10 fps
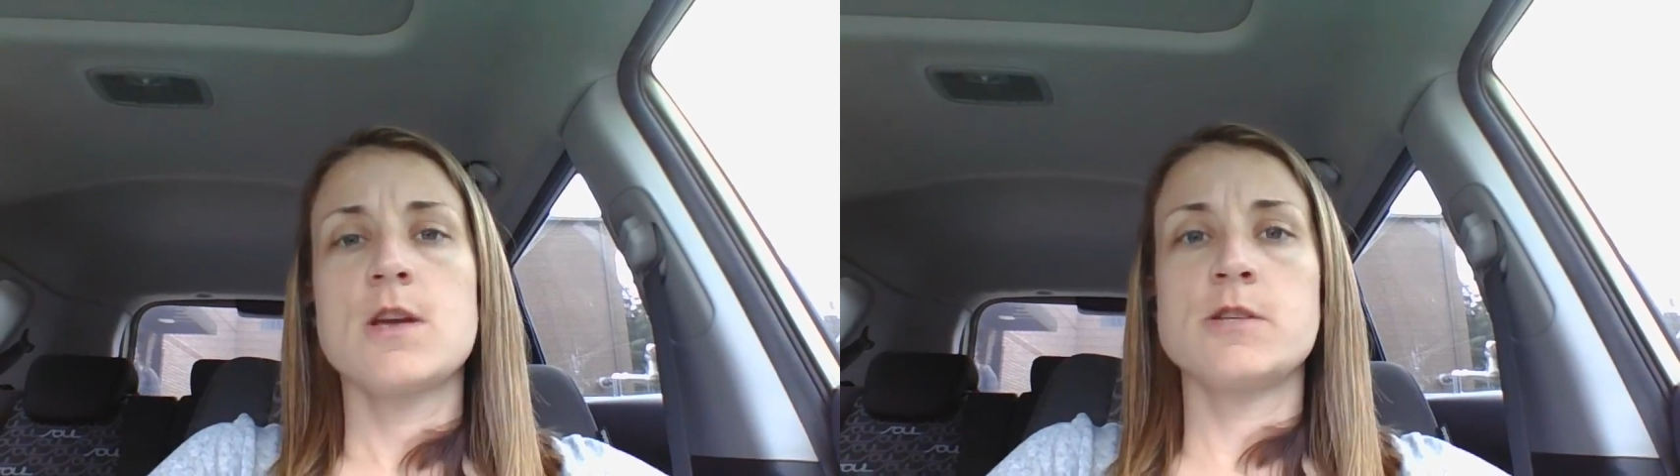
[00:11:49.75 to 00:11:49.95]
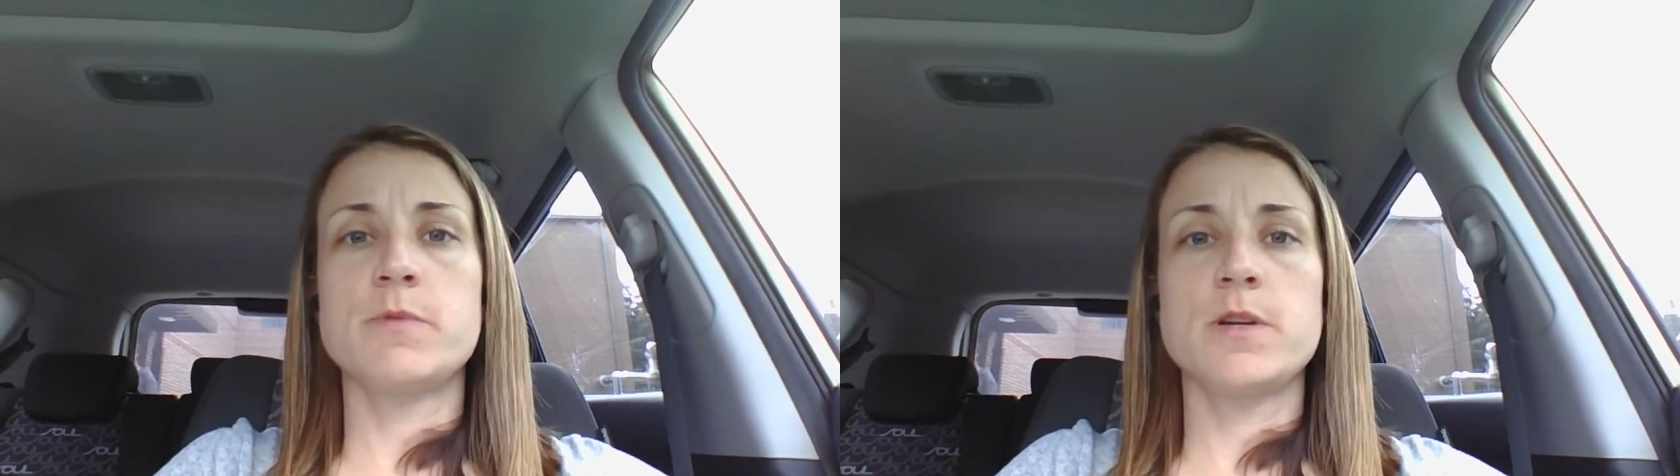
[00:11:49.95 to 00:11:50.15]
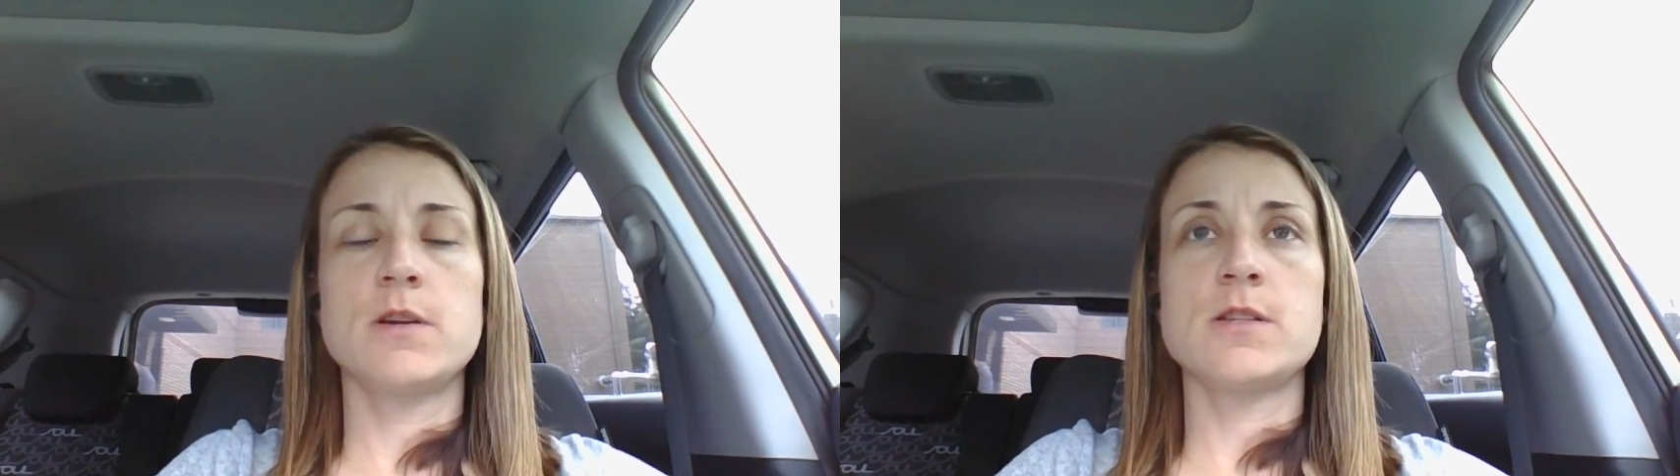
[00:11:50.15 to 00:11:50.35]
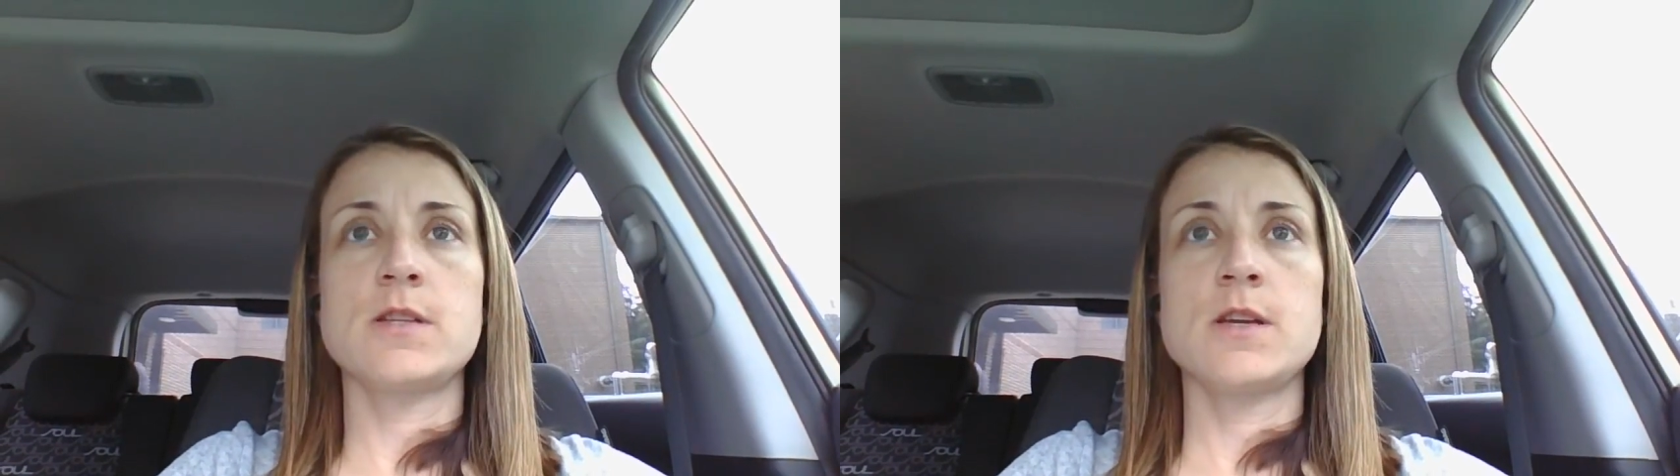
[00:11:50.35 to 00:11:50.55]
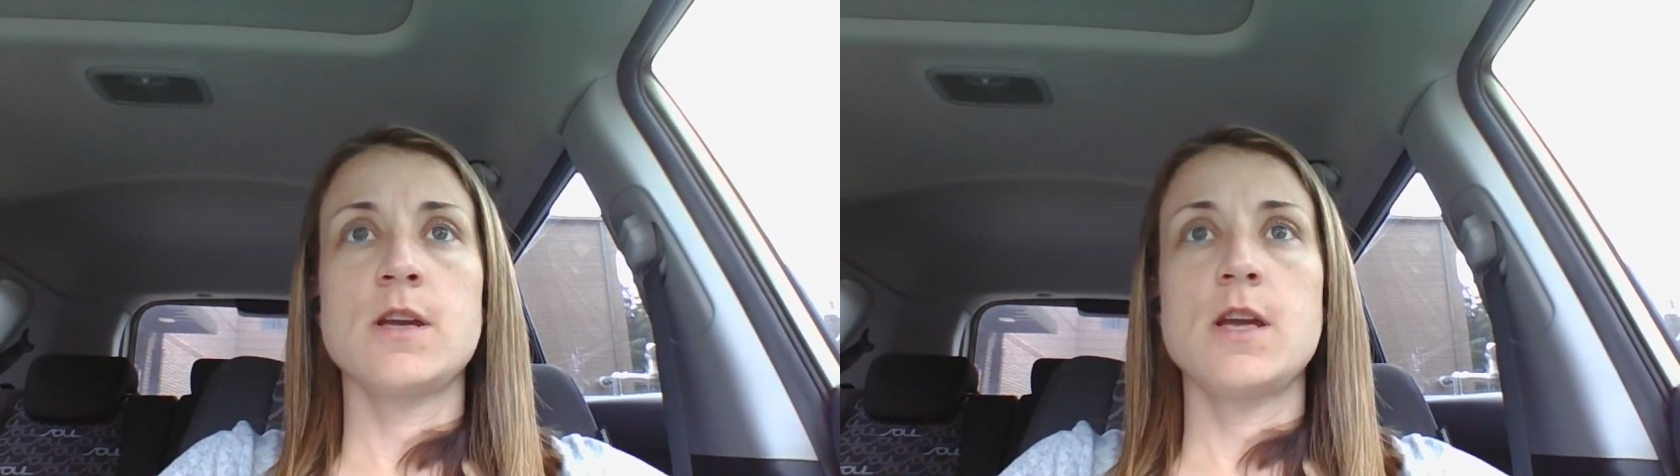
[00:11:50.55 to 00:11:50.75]
is
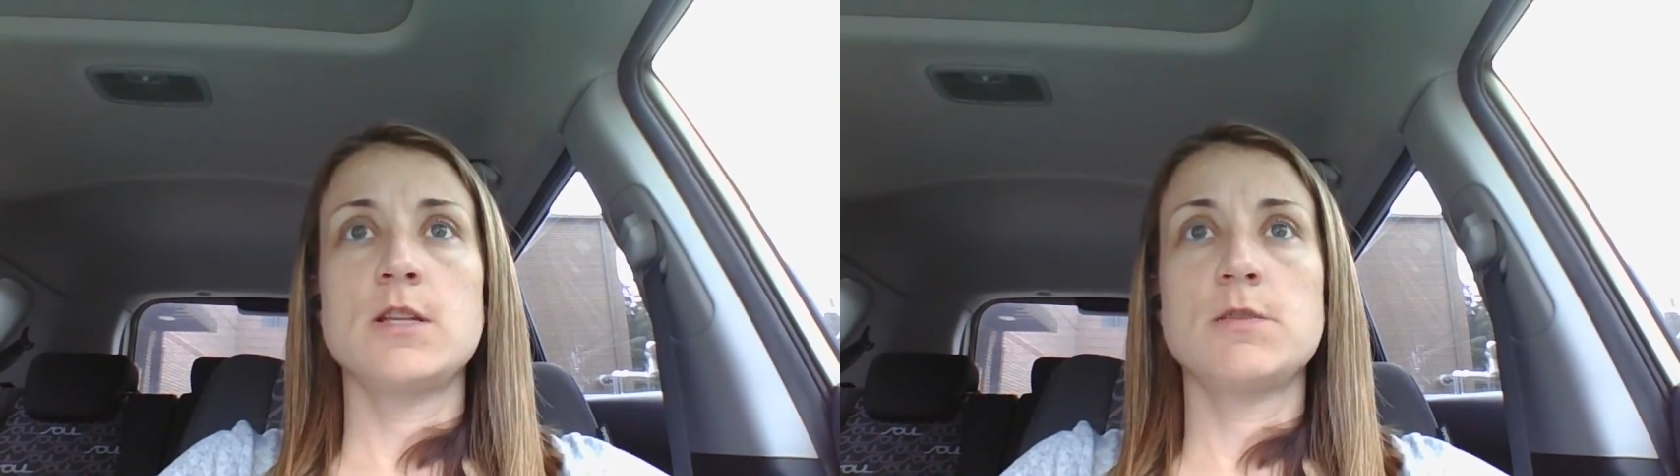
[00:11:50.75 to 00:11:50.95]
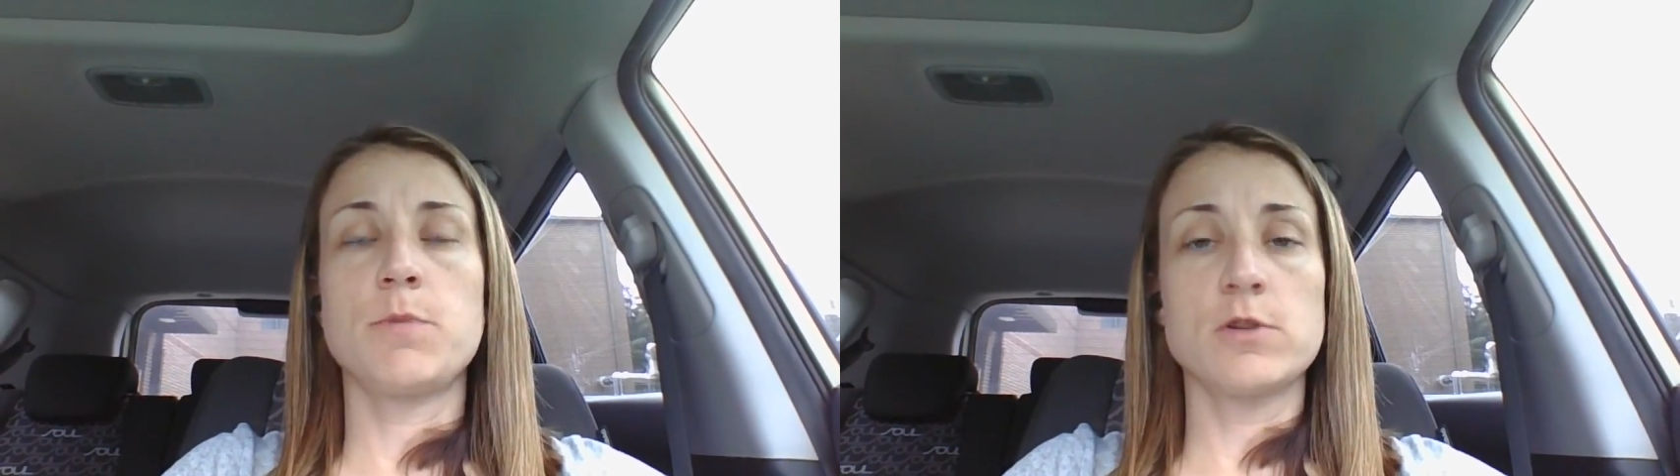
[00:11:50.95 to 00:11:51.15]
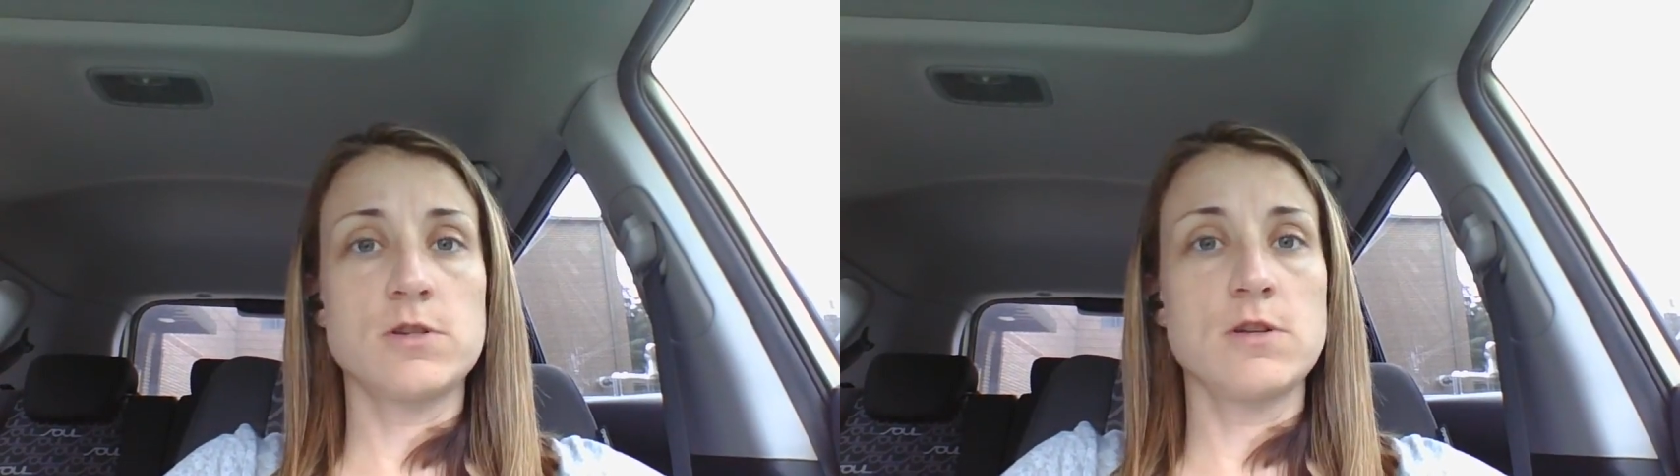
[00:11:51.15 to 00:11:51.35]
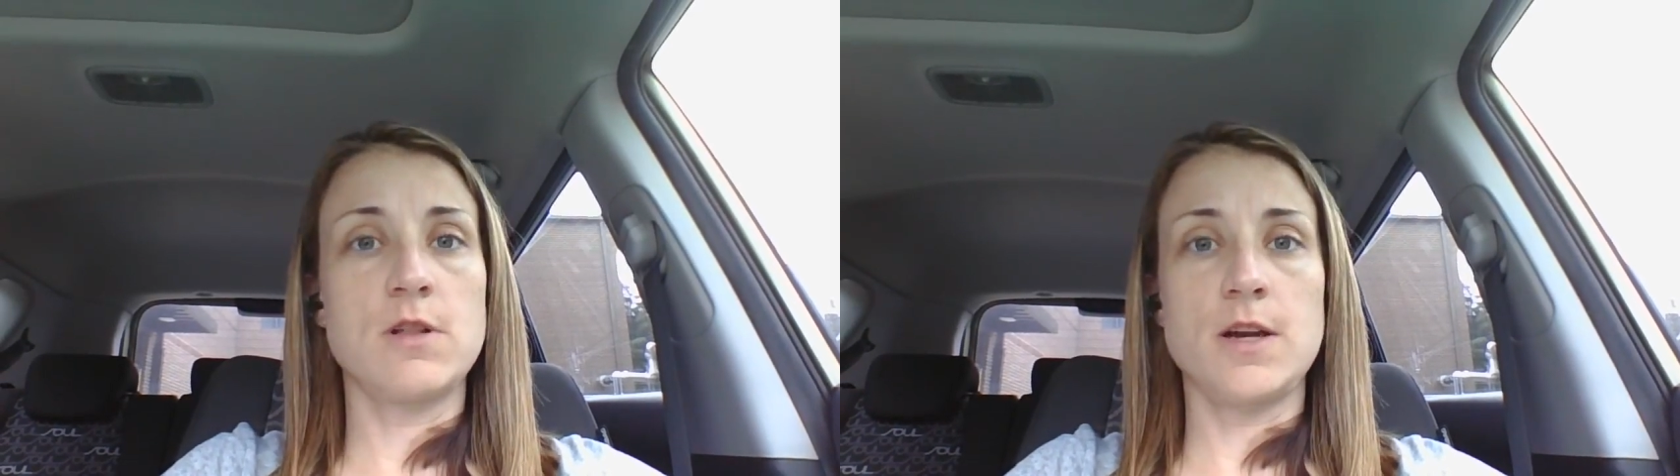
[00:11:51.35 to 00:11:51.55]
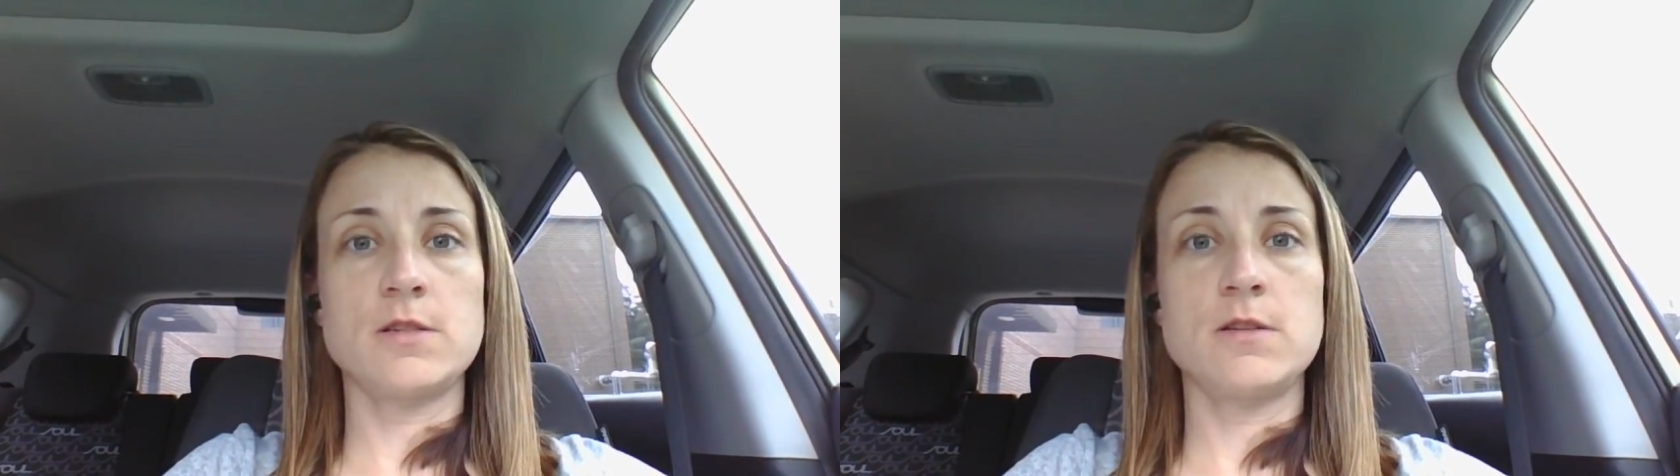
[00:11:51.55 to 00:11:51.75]
because it's
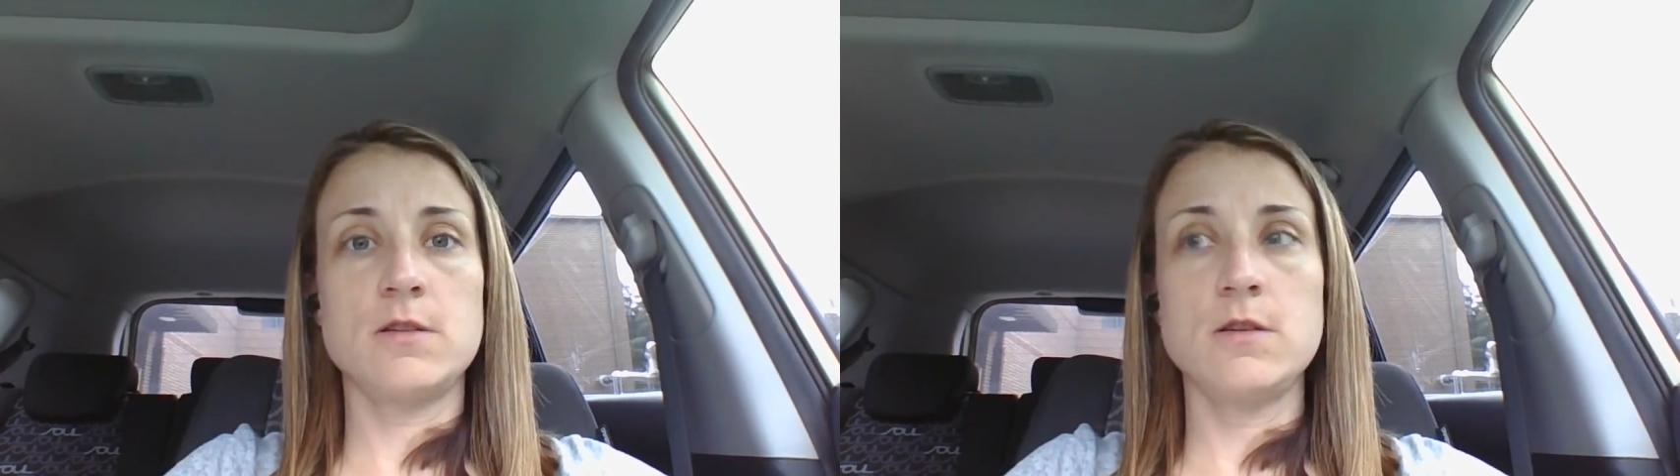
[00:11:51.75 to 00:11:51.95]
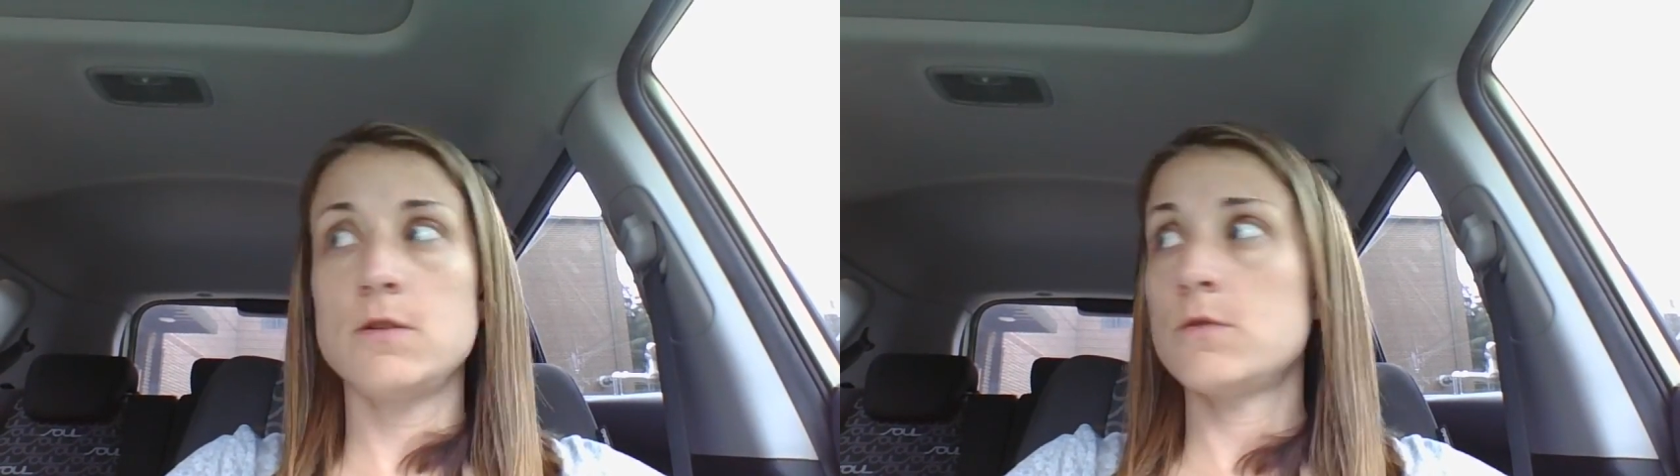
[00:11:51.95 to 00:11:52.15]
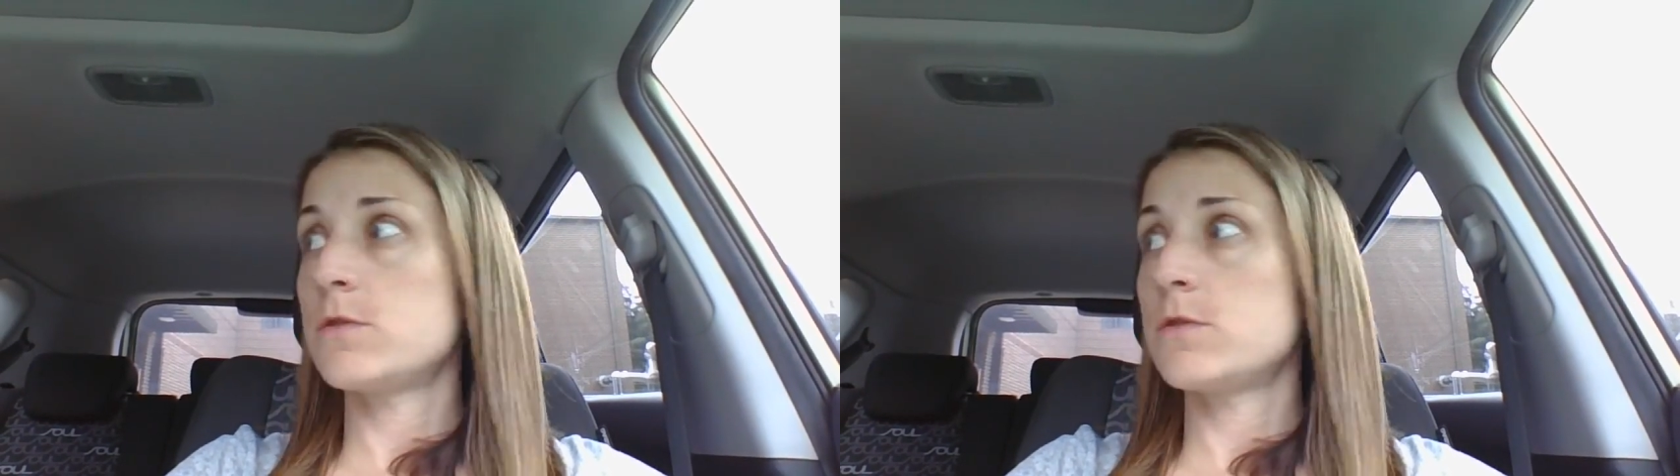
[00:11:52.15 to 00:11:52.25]
personalized to you.